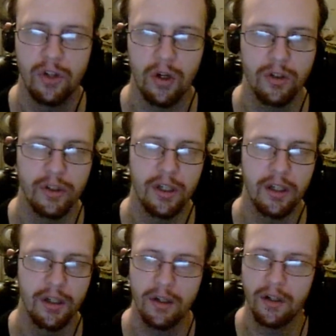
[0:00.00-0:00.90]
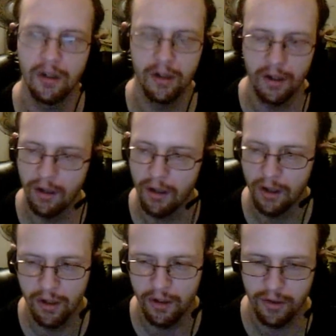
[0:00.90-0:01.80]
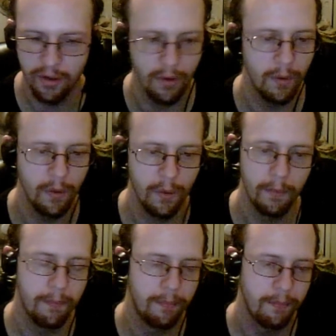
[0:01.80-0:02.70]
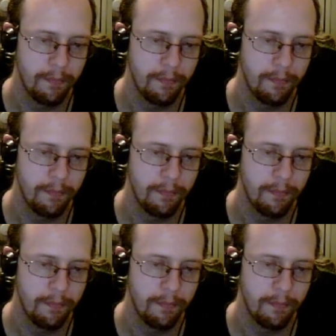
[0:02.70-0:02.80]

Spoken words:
charging to